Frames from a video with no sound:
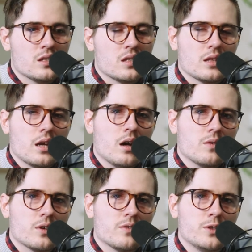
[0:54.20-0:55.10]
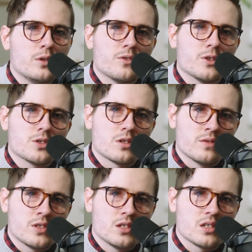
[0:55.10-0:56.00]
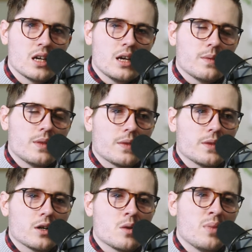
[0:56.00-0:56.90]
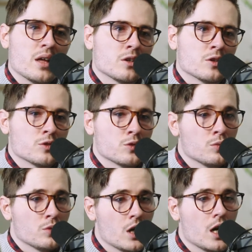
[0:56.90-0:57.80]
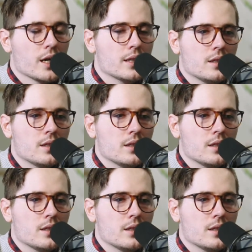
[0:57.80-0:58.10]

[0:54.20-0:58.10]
is that they offer a few different services that their competitors do not.